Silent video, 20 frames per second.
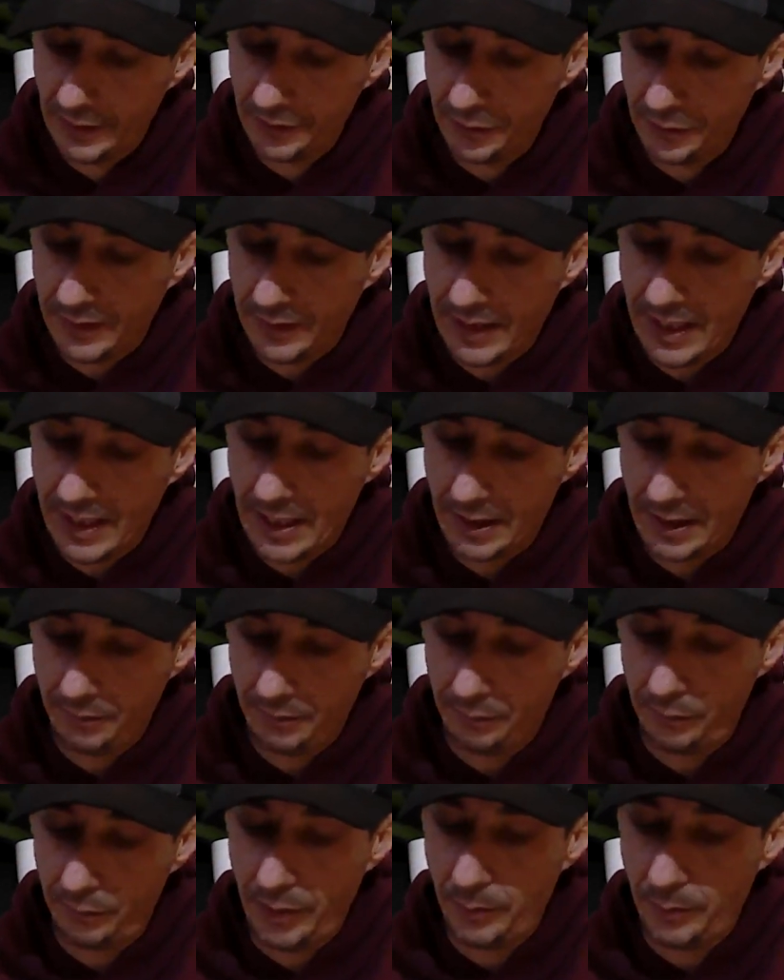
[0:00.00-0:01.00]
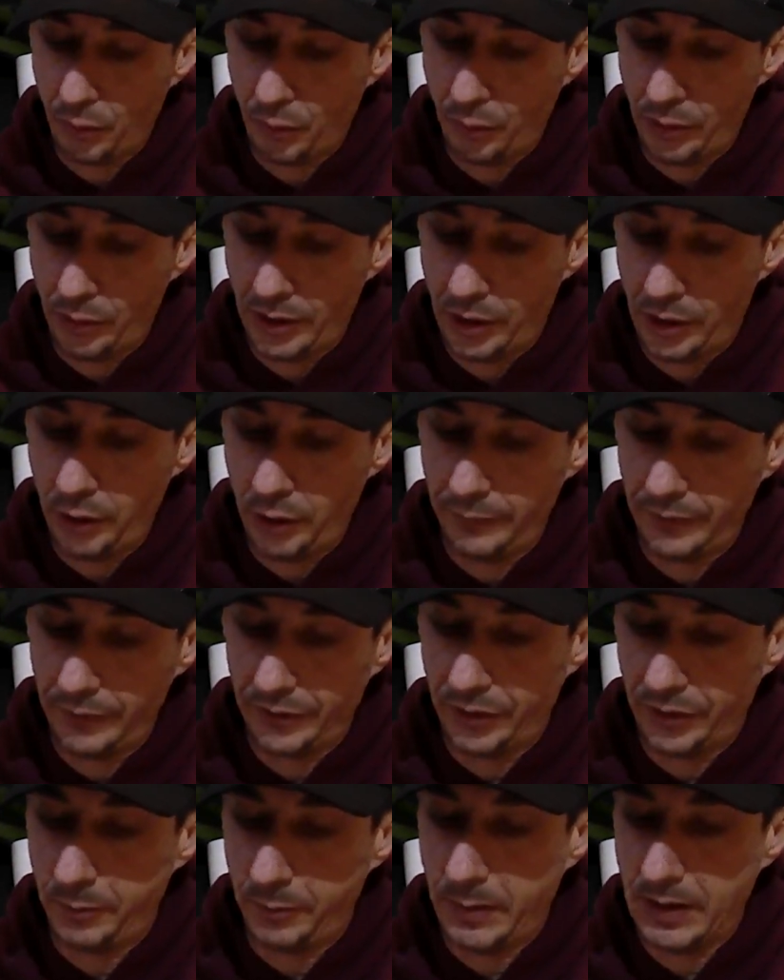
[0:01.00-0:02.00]
So I can rebore it,
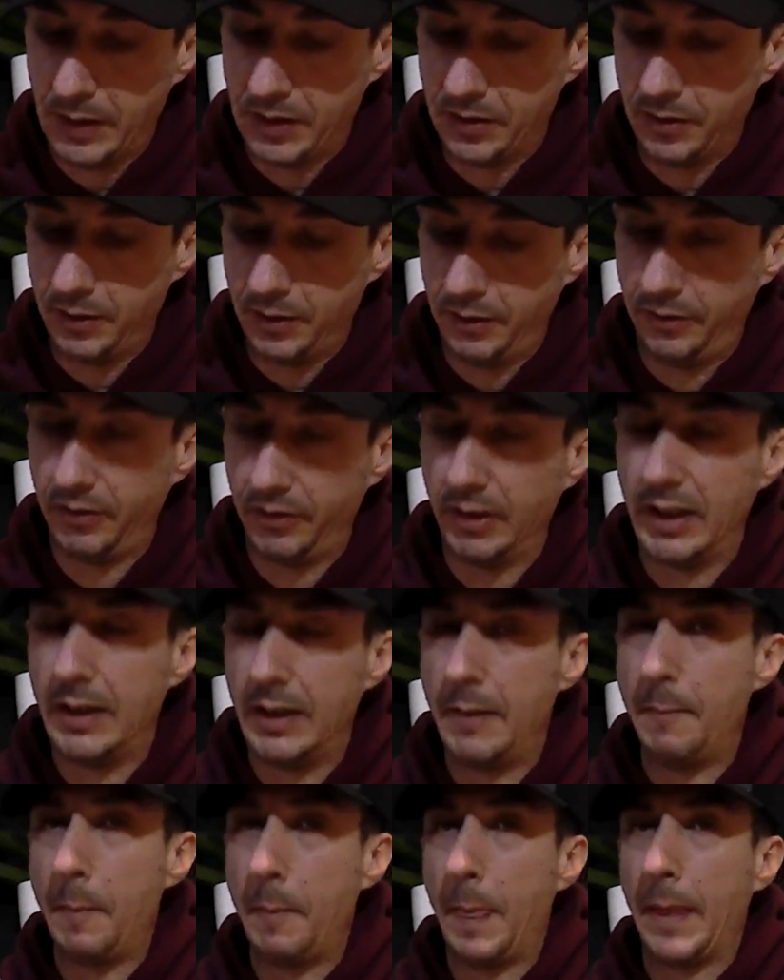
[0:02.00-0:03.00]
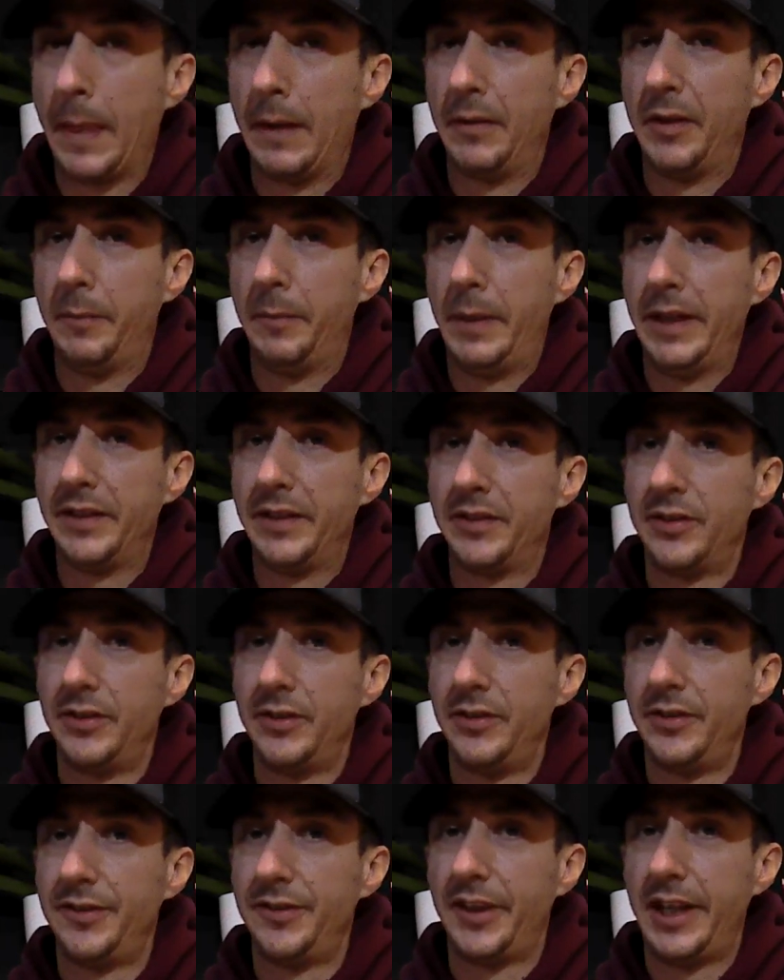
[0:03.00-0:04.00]
oversized pistons. The
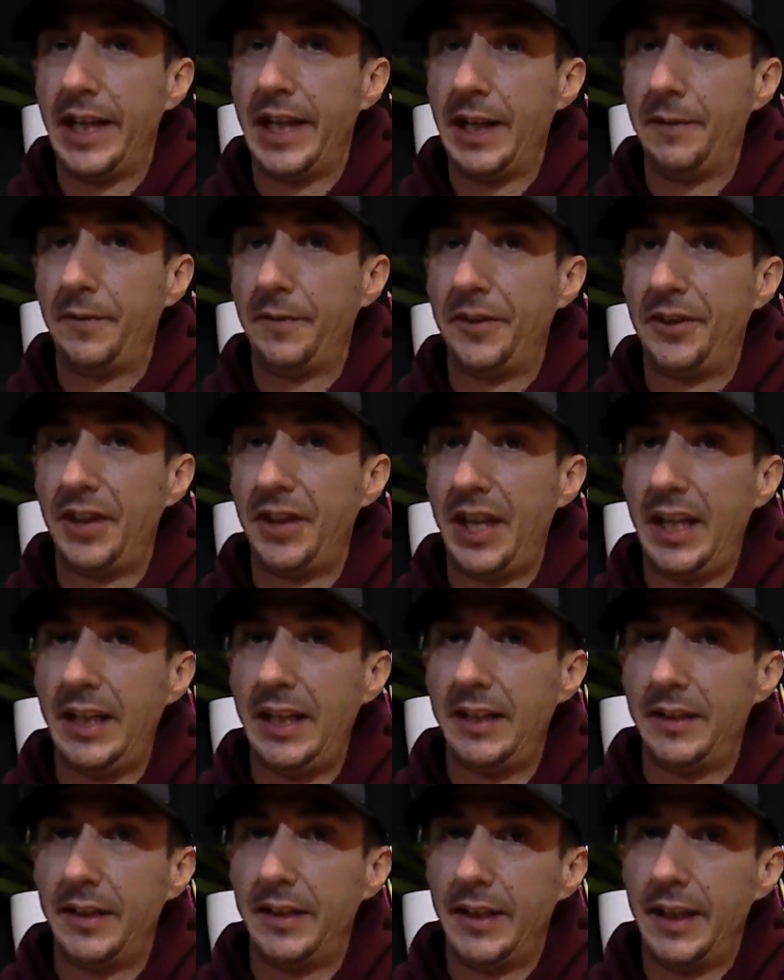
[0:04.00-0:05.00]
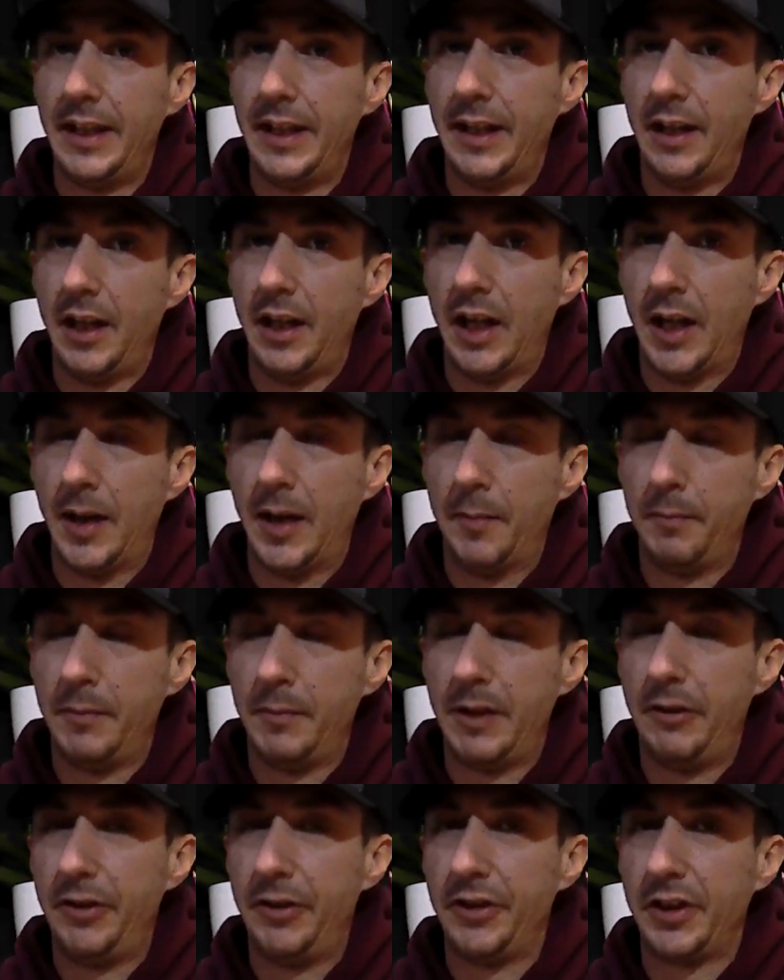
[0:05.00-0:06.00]
pistons I have seen,
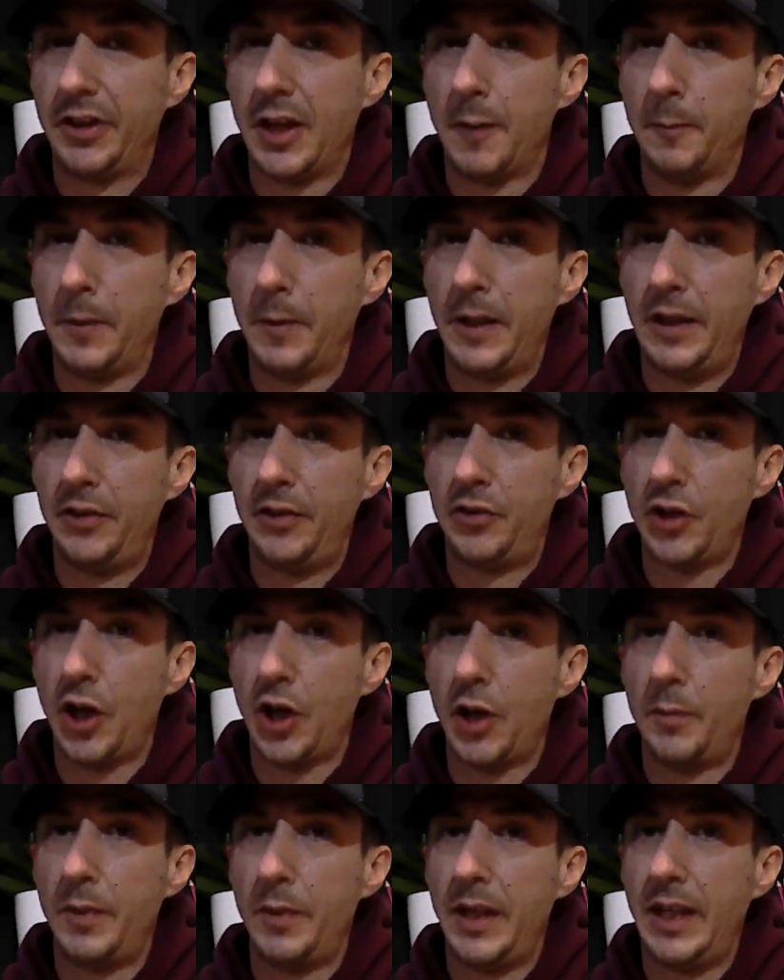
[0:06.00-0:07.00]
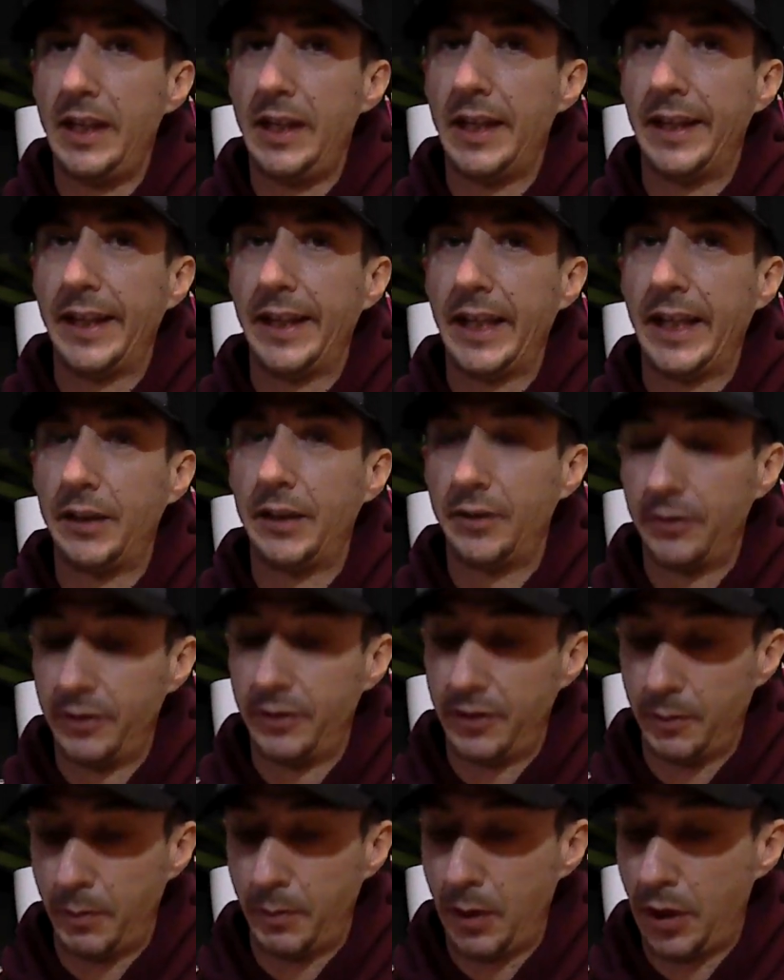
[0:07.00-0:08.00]
there is a company in Germany and they can
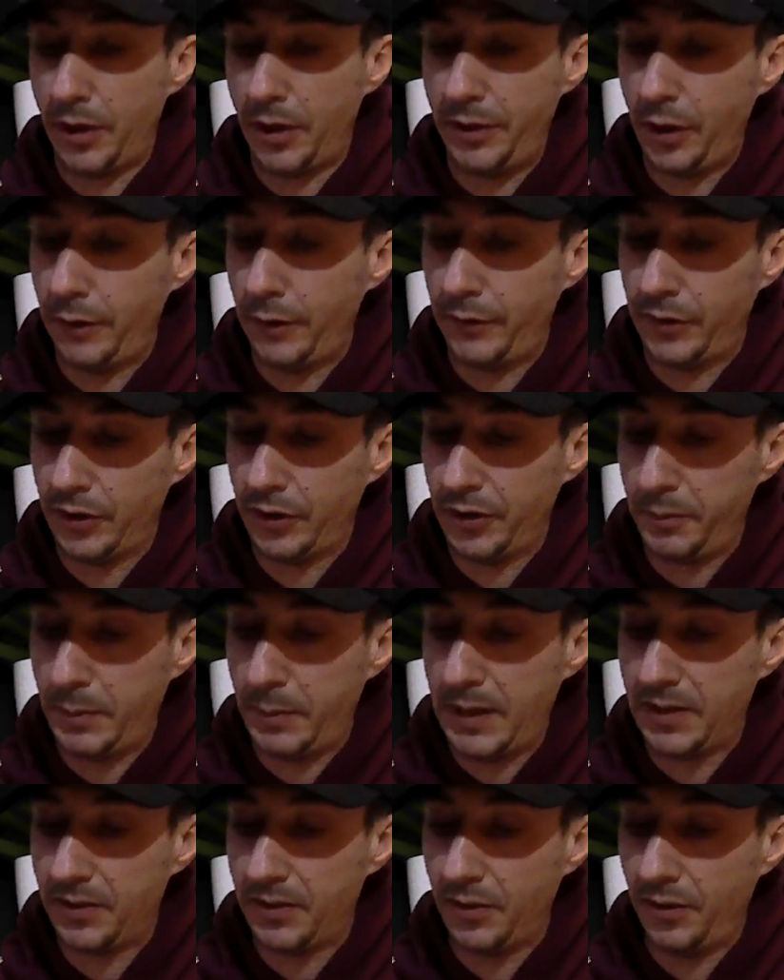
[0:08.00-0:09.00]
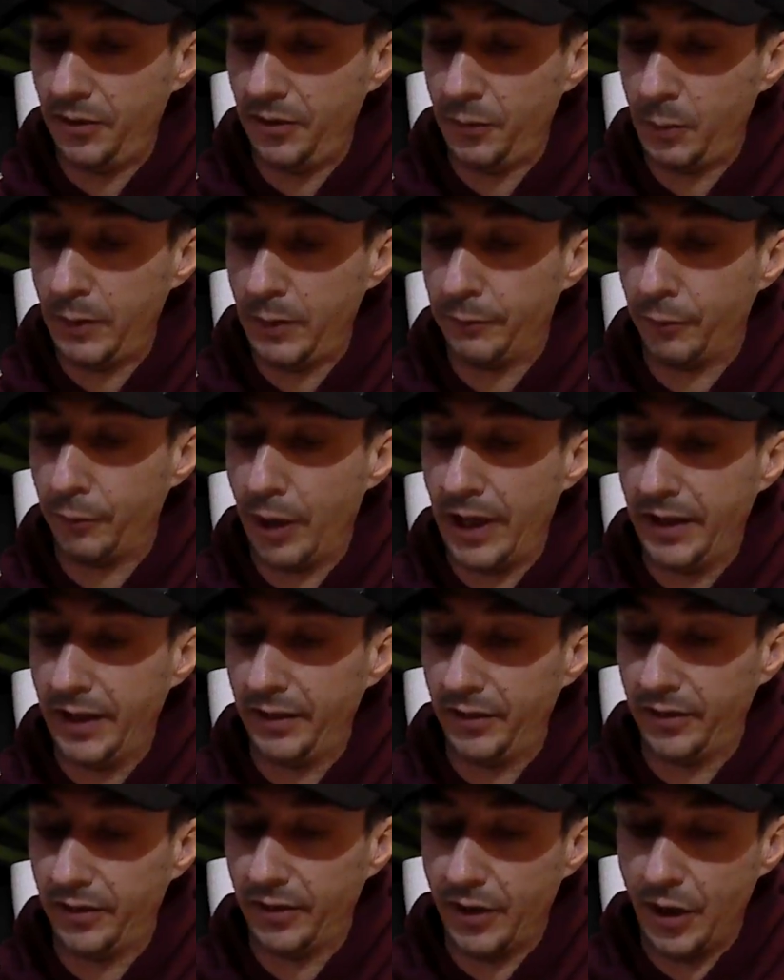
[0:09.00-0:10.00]
supply the oversized pistons with
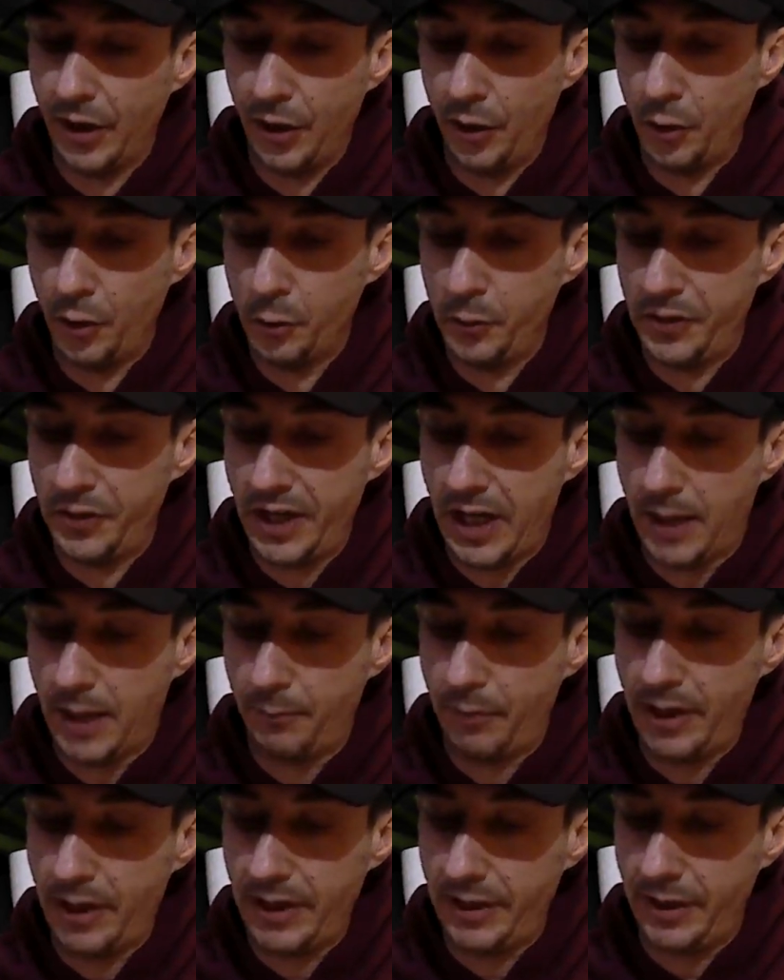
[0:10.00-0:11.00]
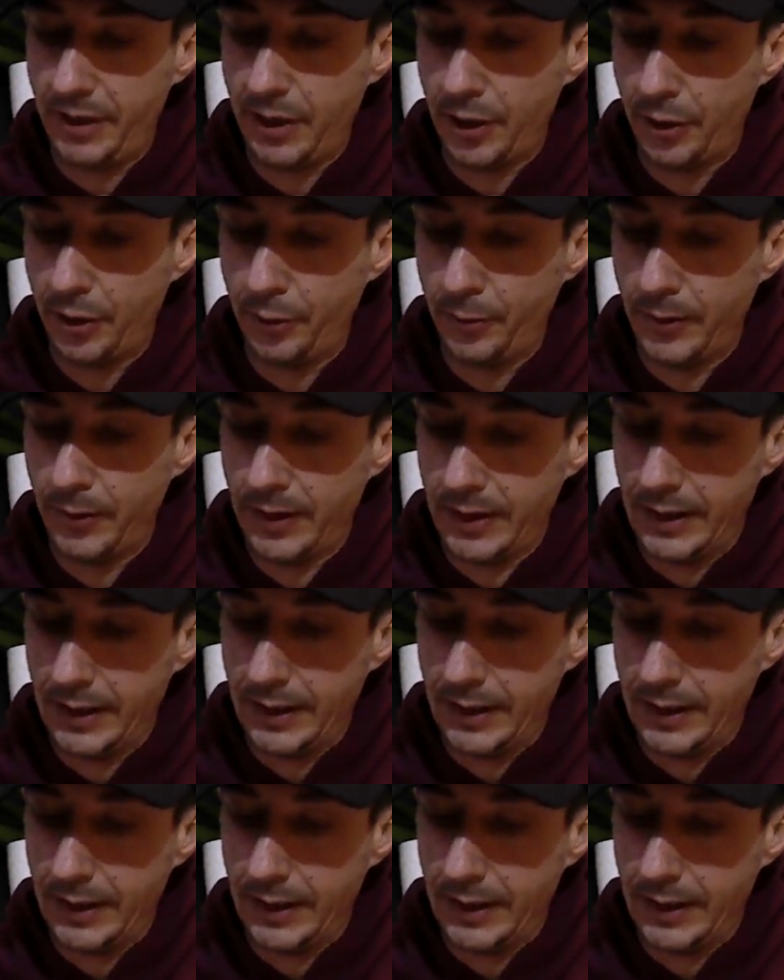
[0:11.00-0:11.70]
rings, all set up, ready to go.